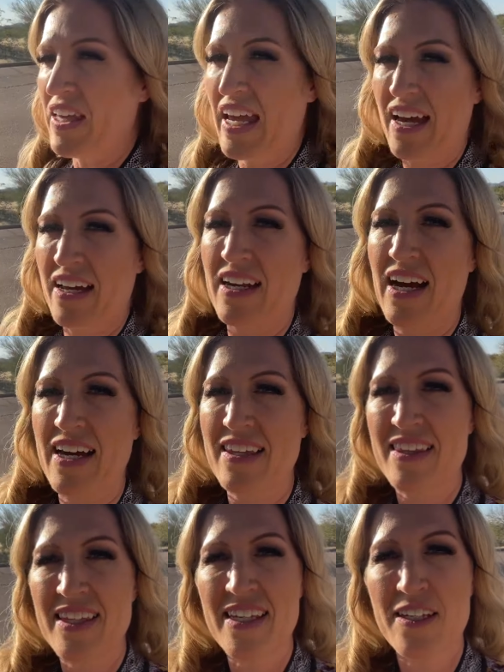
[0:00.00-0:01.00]
And I
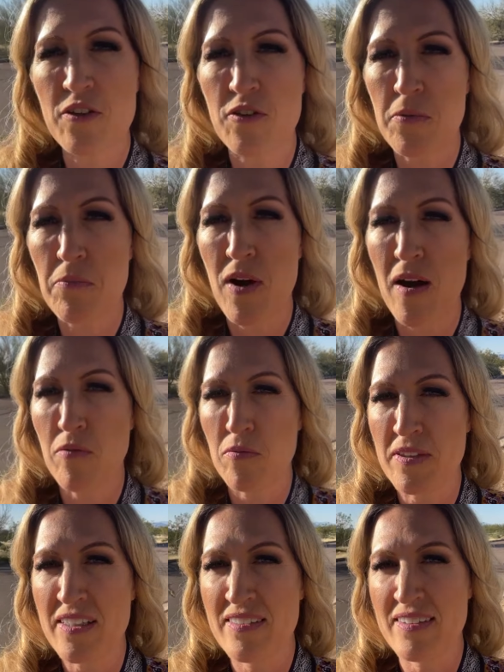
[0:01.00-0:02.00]
think you can
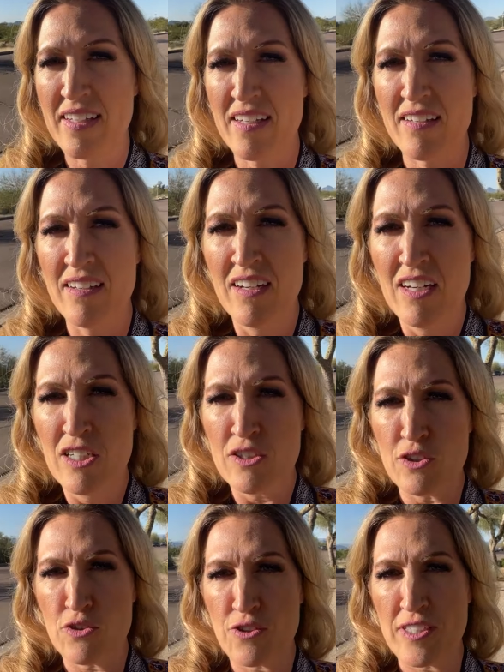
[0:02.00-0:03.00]
probably see
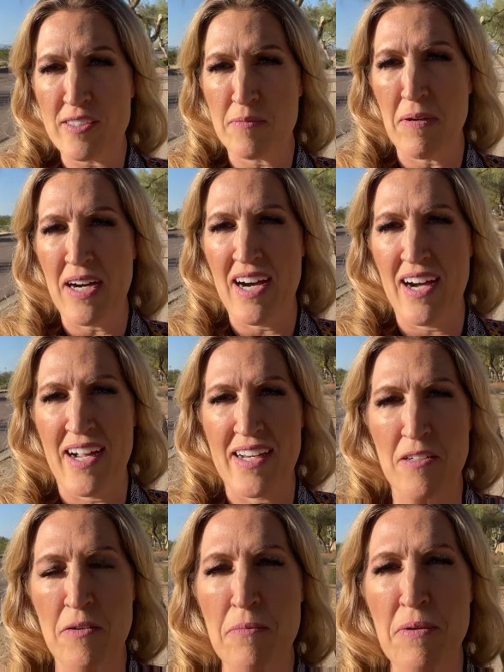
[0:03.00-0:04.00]
the trees
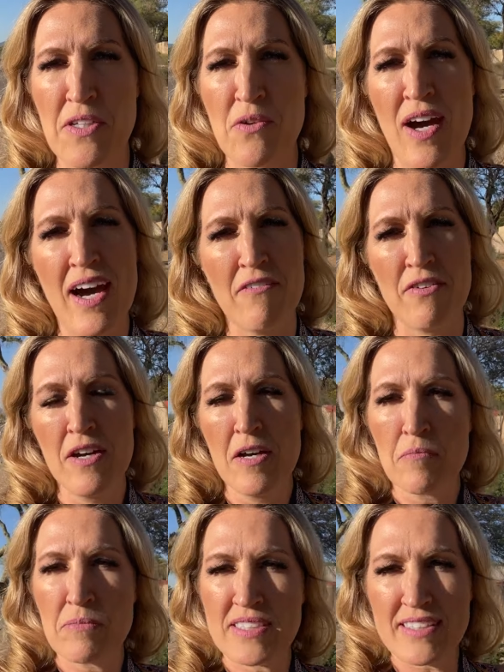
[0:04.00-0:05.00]
behind, but you have
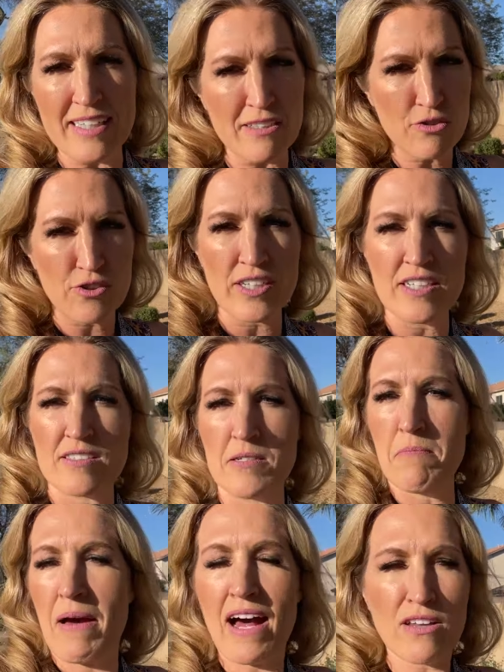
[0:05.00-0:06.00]
mesquite trees
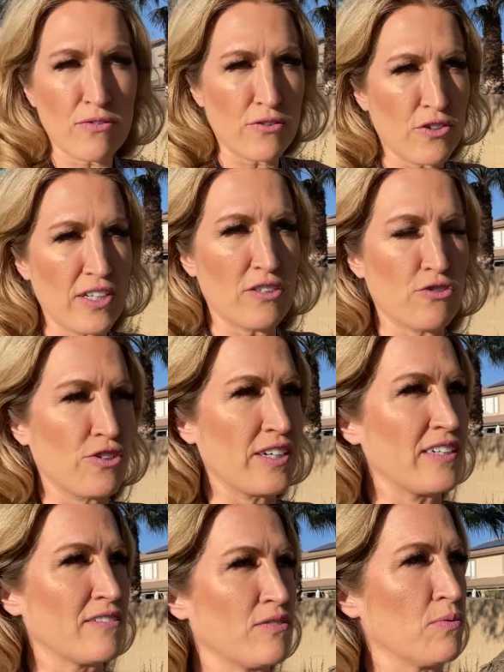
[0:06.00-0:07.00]
and Palo Verde
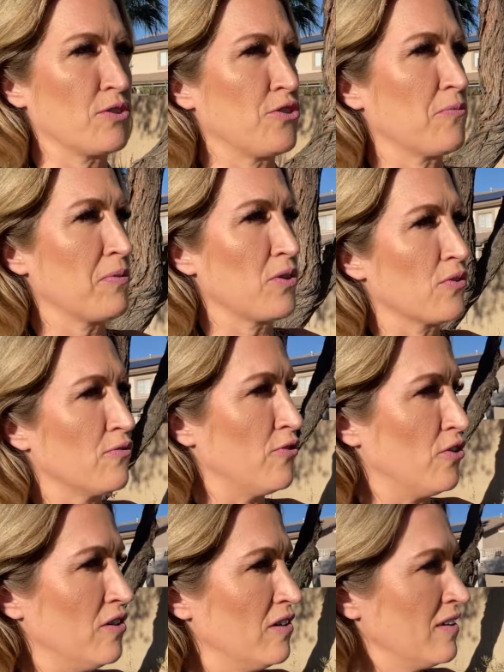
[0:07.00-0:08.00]
trees, which are
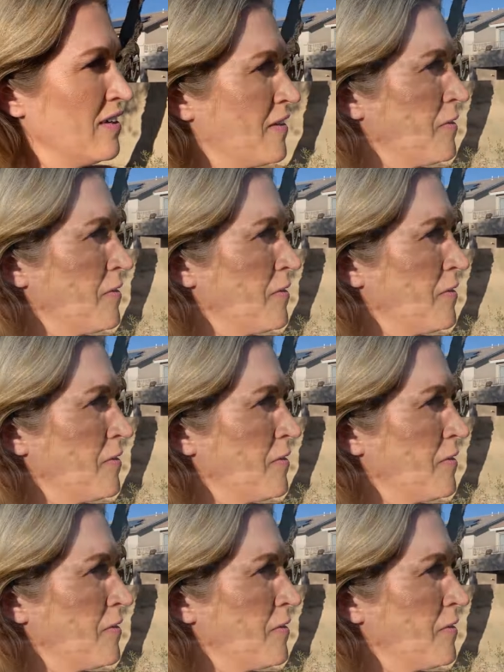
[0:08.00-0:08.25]
beautiful.